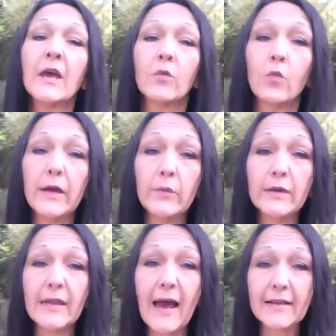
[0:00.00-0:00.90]
we
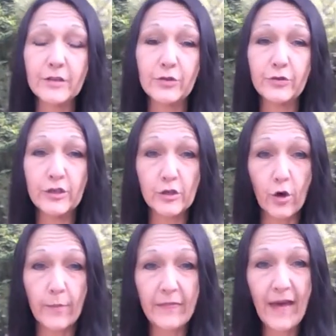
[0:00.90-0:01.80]
would like to
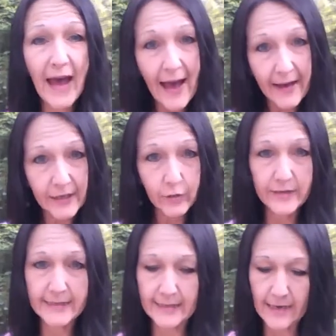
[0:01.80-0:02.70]
determine the
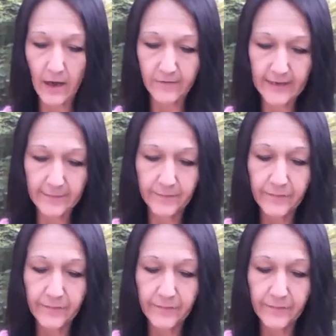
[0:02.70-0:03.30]
accuracy of it.